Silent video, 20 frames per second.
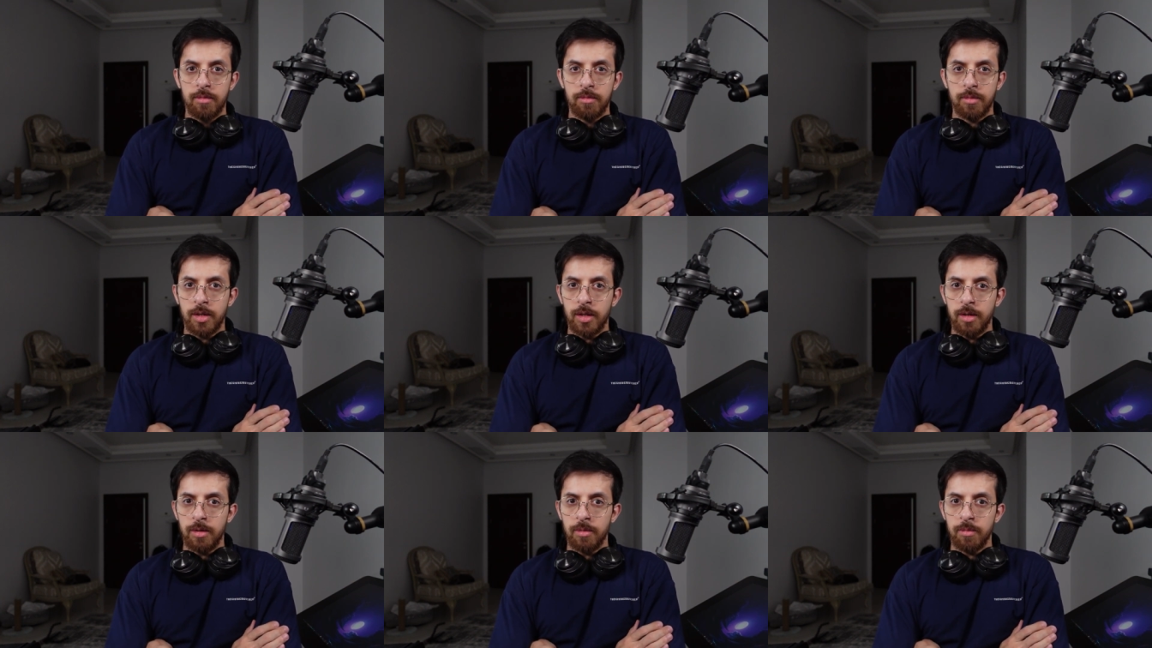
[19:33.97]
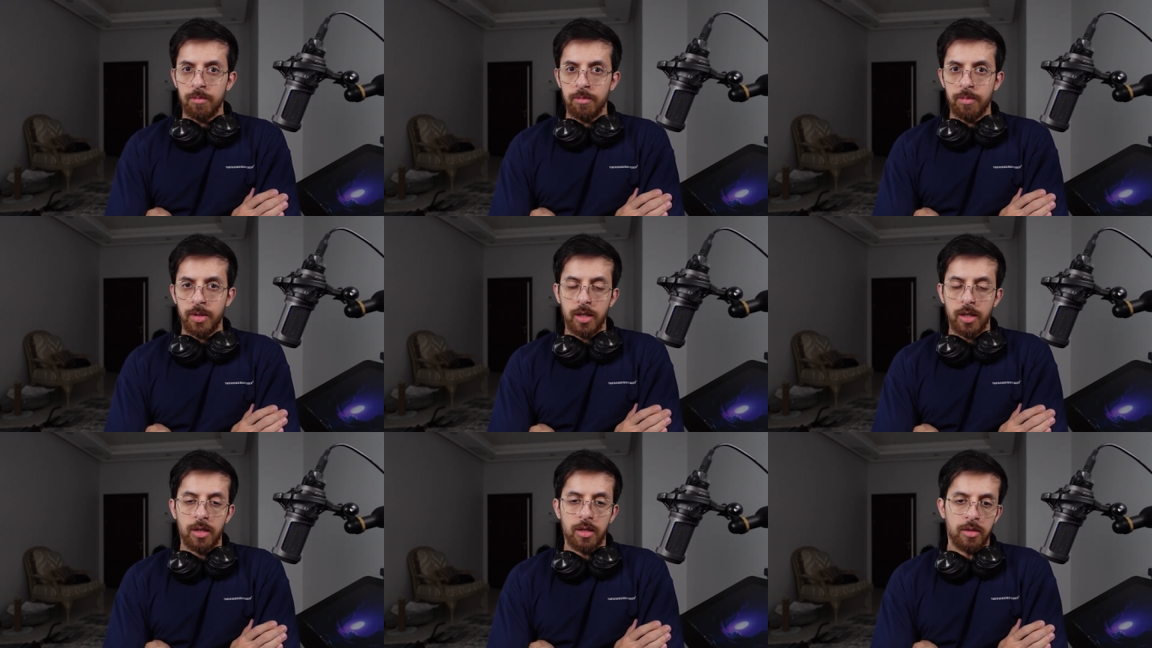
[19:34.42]
um,
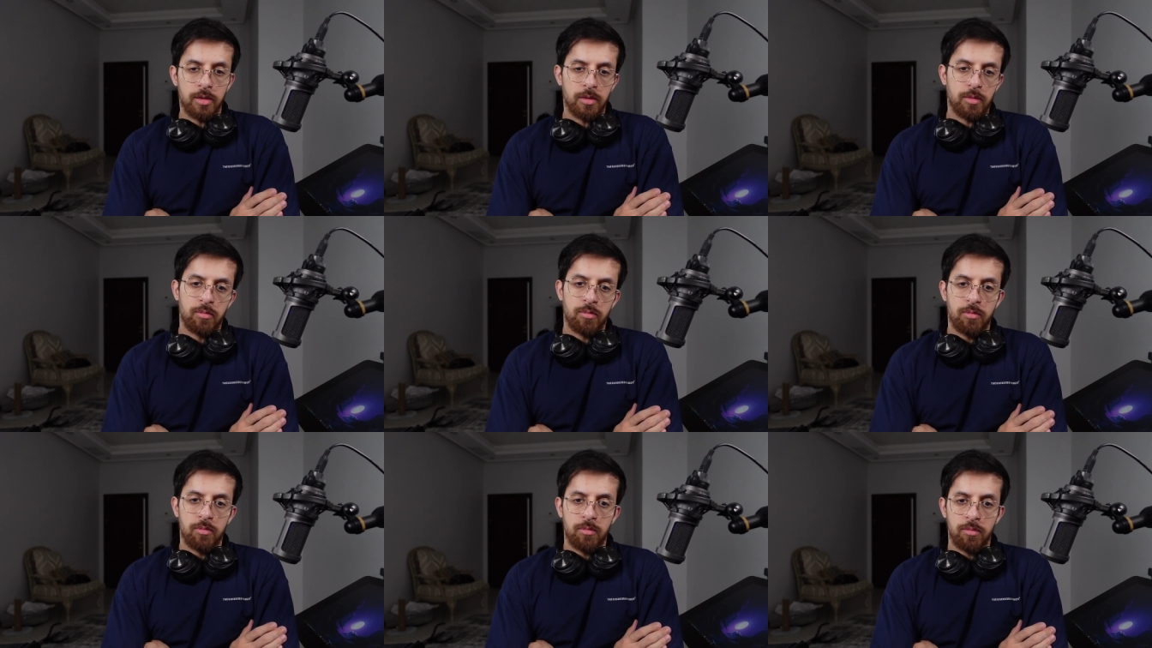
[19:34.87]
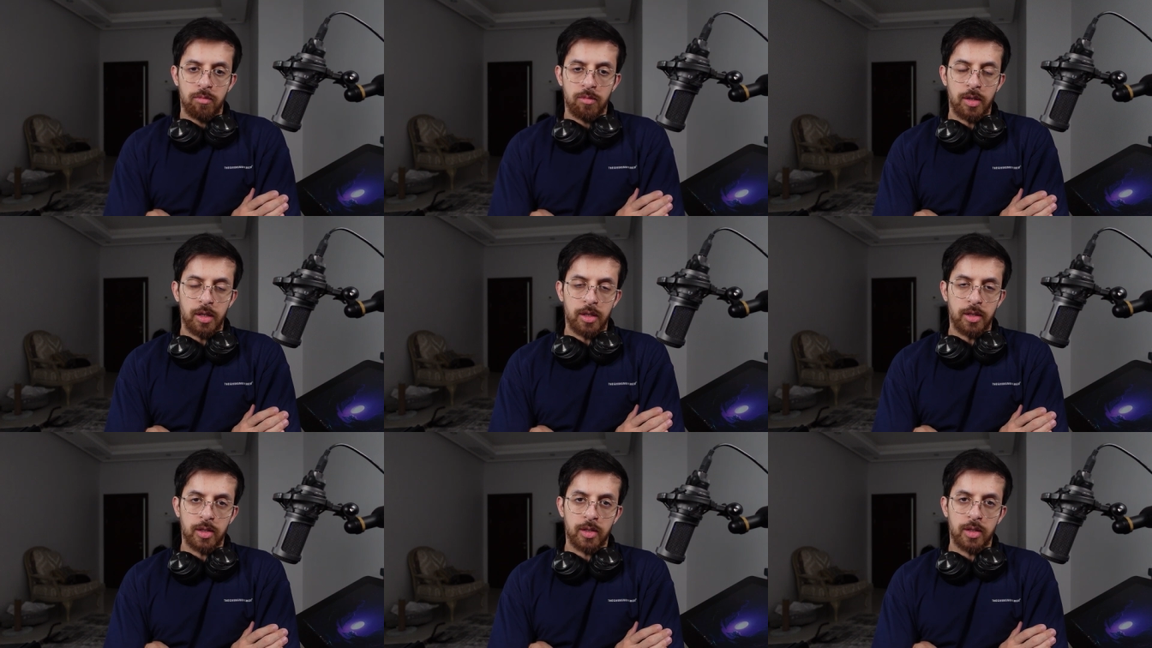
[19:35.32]
because
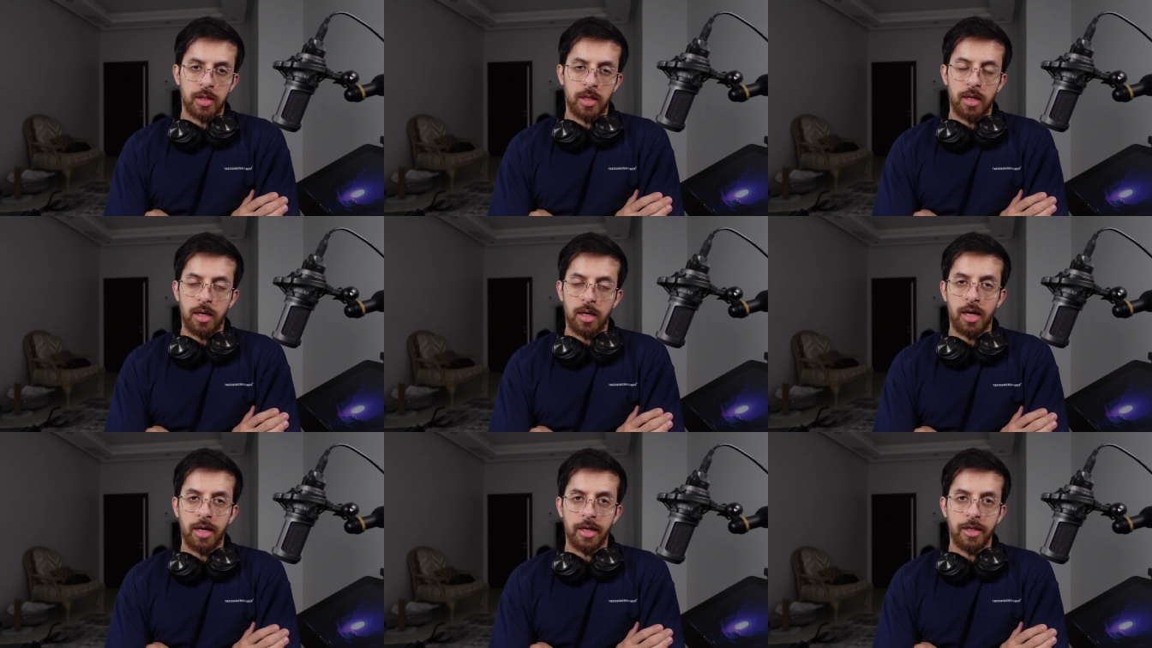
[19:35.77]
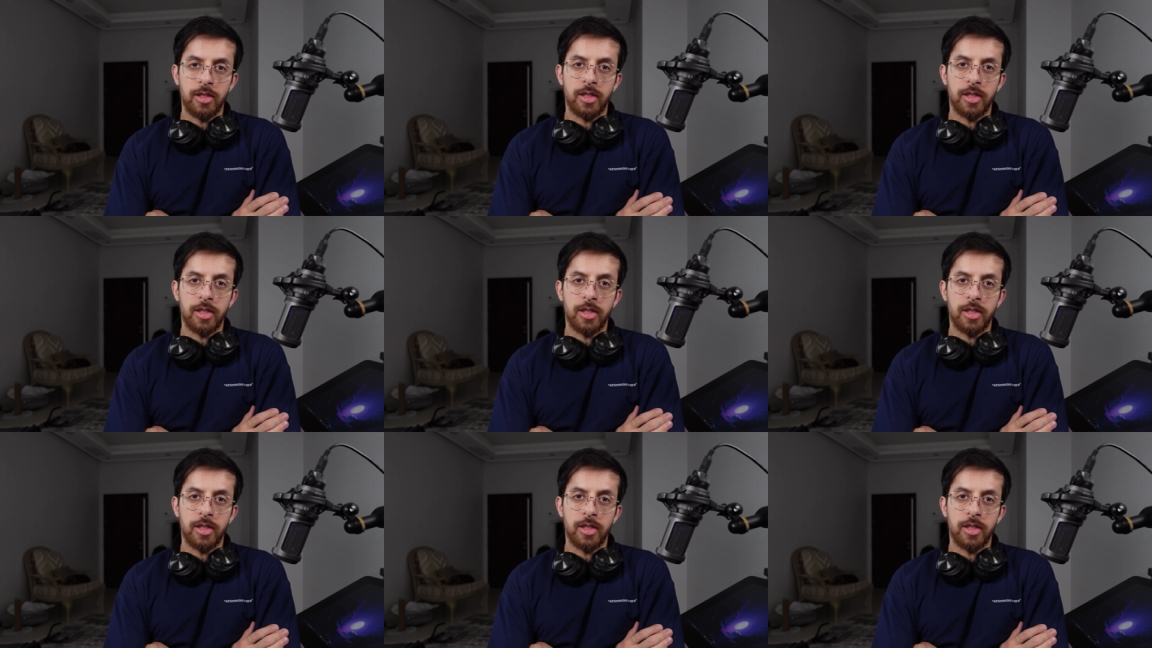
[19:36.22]
there's a high